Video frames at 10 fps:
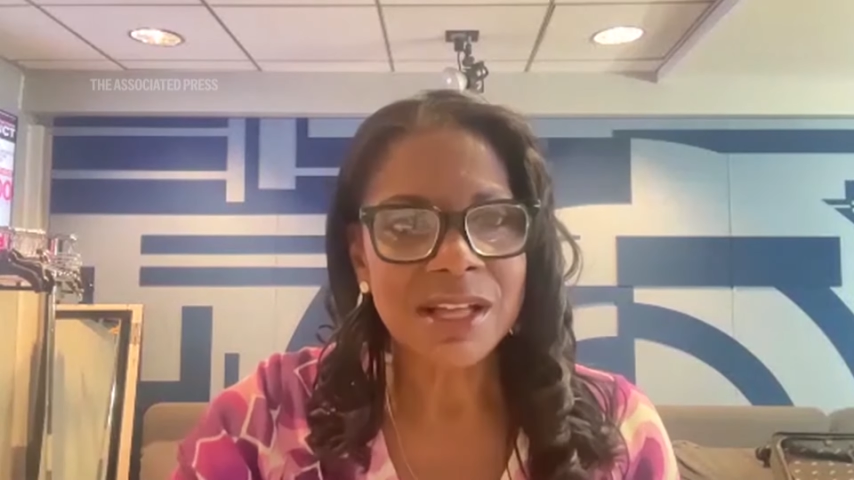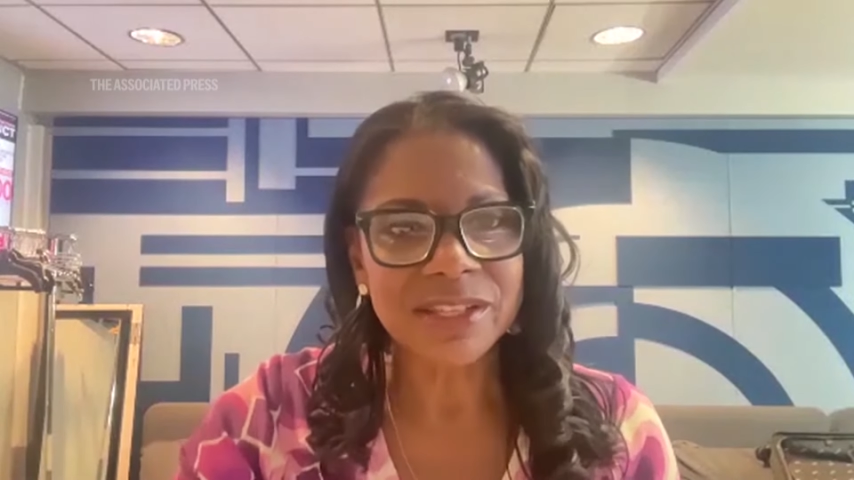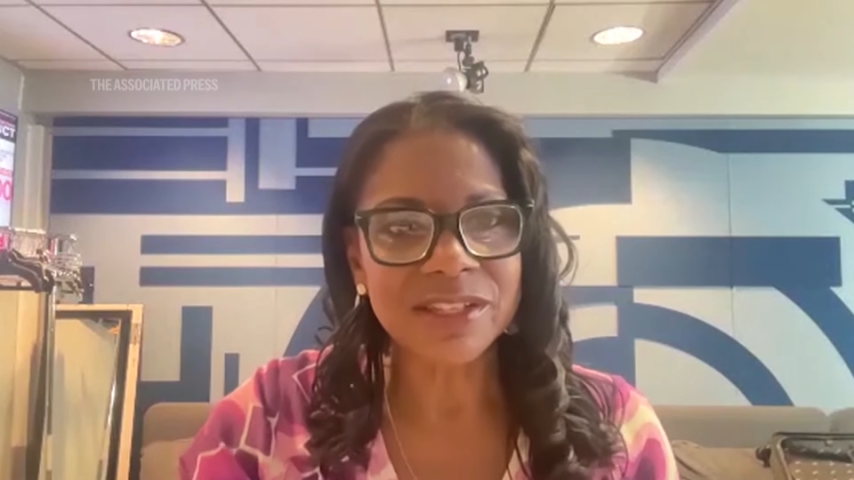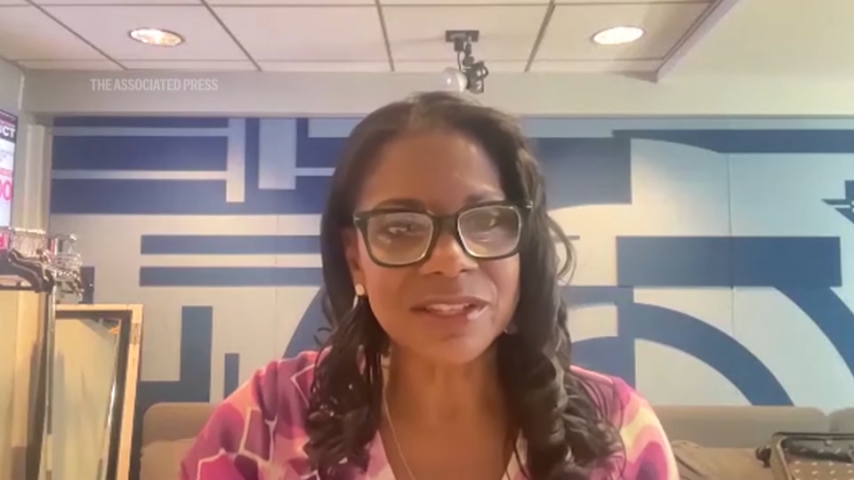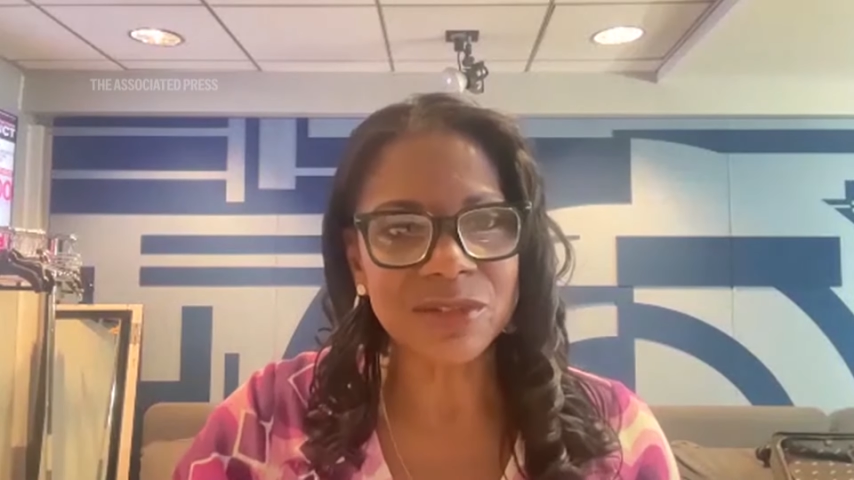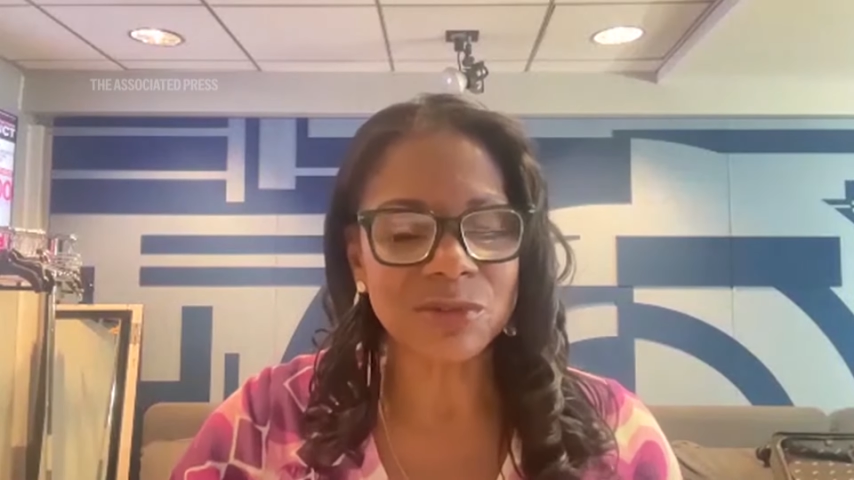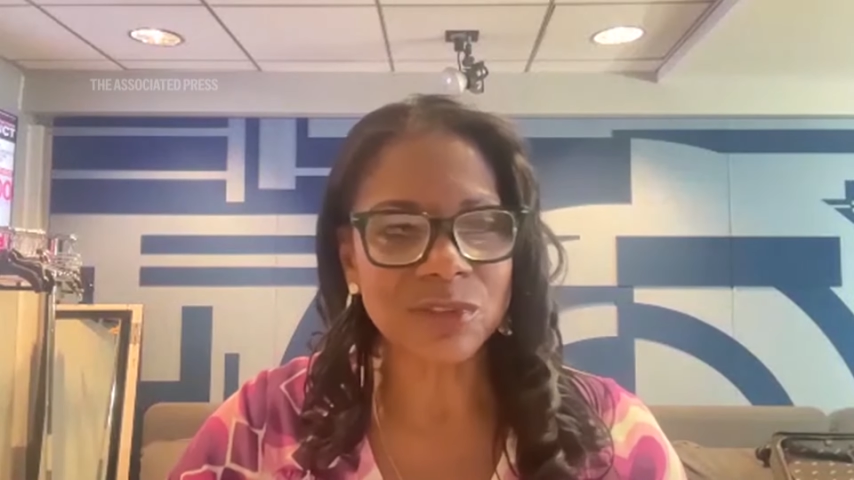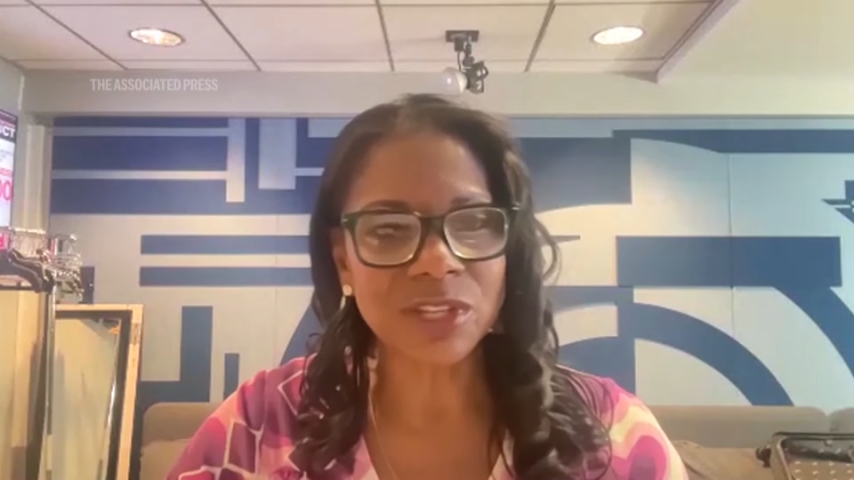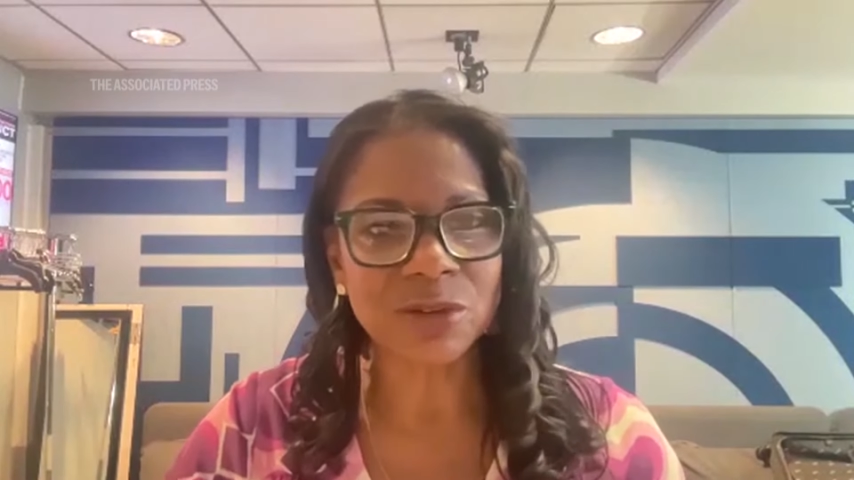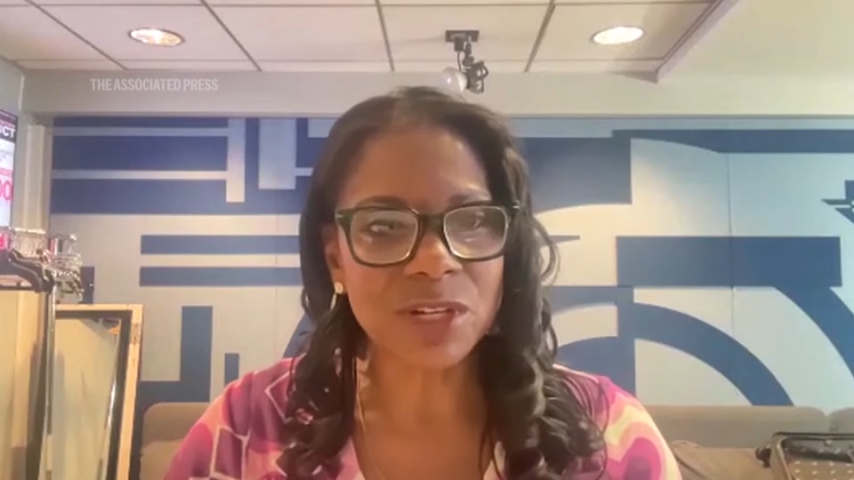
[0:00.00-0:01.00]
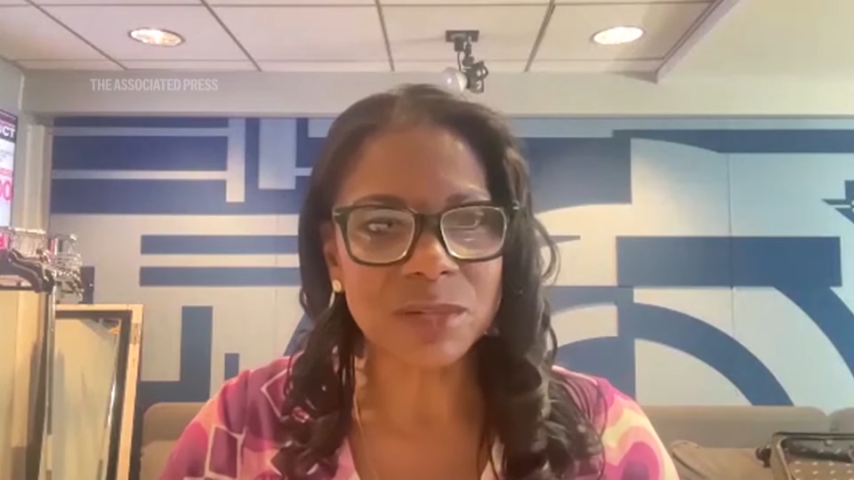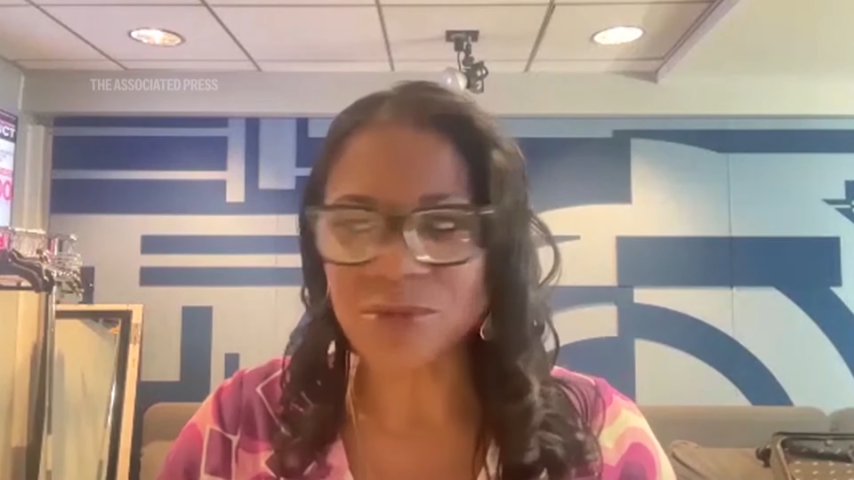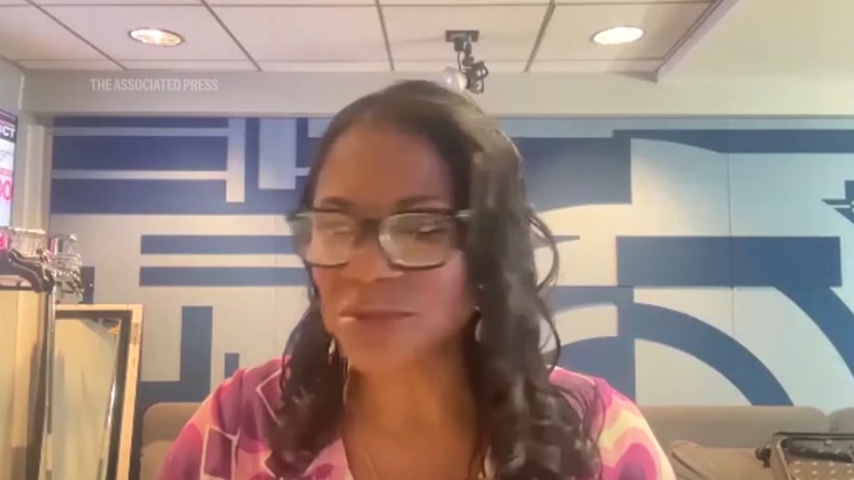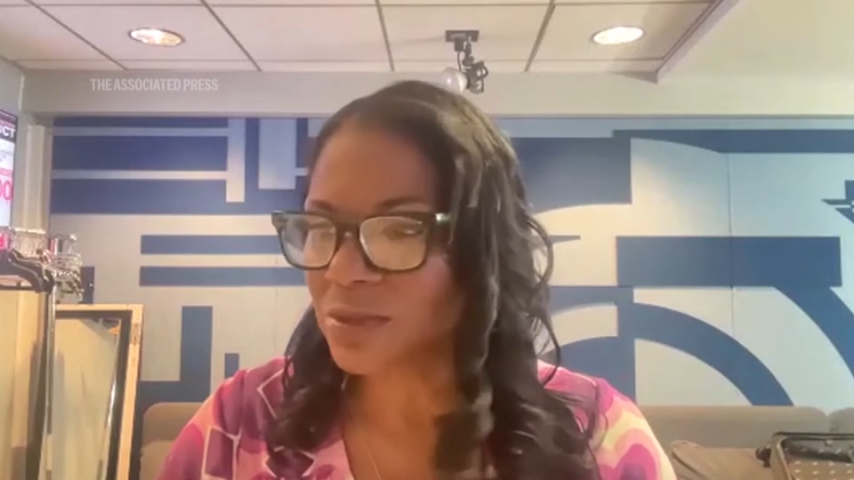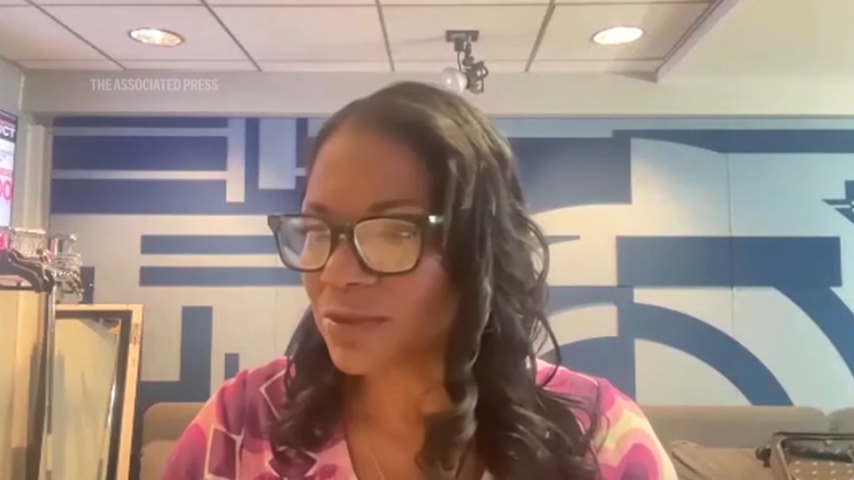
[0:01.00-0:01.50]
the
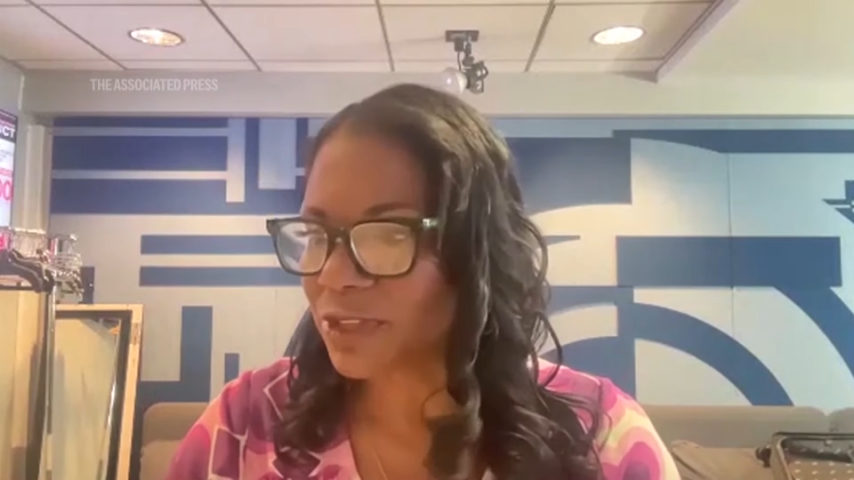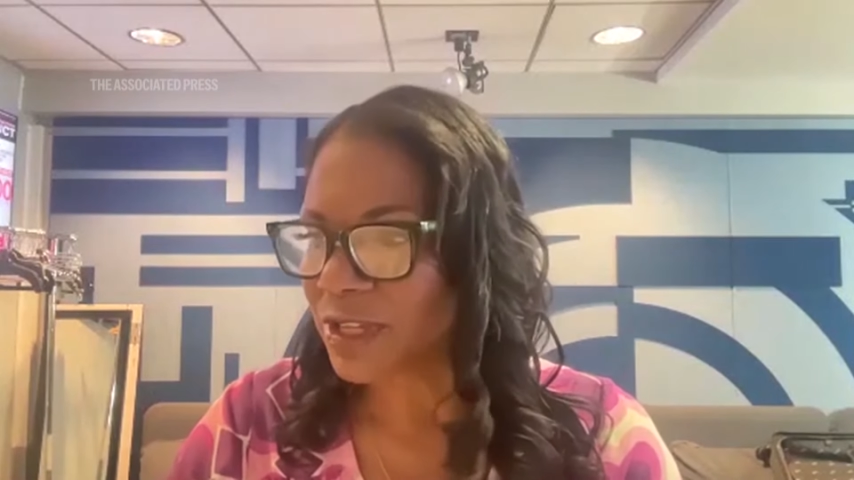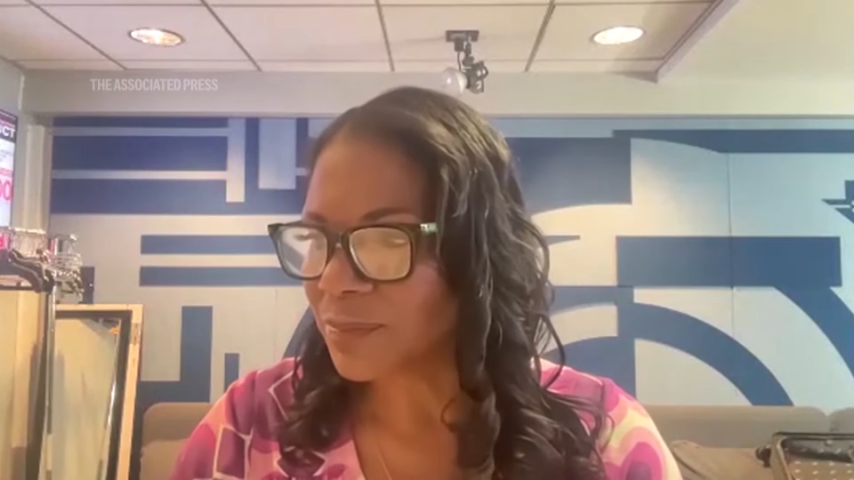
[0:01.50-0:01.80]
incredible sort of